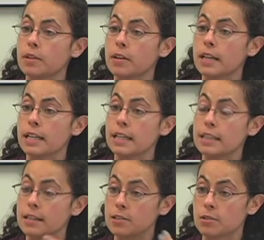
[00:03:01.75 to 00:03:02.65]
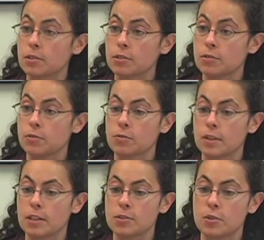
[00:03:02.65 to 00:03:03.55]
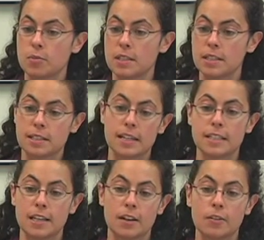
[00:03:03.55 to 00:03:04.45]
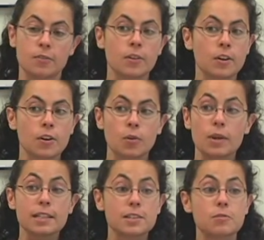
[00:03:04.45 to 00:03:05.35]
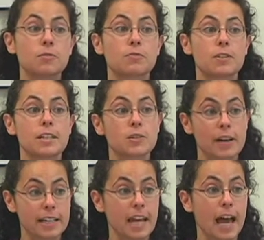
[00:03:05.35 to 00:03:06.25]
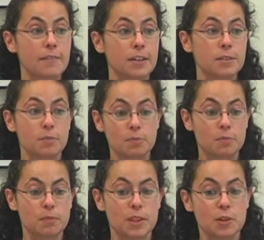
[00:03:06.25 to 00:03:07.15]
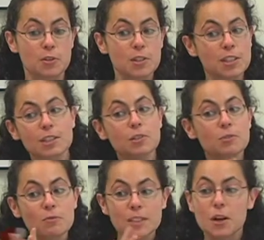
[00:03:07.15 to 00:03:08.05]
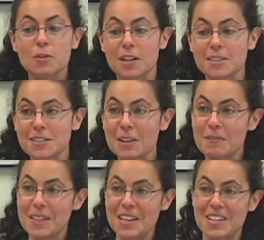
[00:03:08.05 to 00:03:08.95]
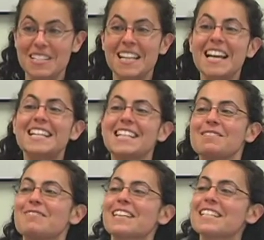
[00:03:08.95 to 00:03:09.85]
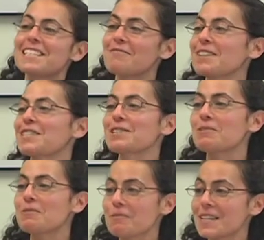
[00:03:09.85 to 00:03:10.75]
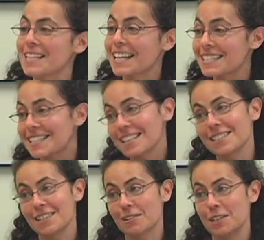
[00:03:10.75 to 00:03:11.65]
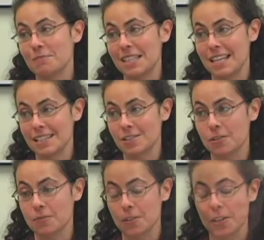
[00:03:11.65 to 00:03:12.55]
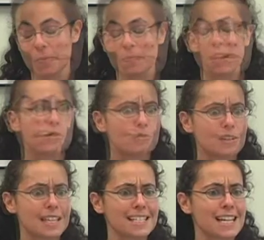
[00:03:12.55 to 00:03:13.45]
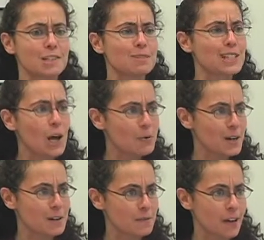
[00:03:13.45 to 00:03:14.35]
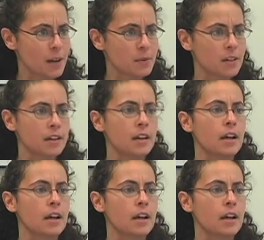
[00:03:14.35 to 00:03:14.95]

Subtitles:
are eating things that are gluten-free, there's almost this idea of, well, it's gluten-free so I can have it, but there's still gluten-free donuts. Just because something's gluten-free doesn't necessarily mean that it's good for you. Gluten-free things tend to be lower in fiber,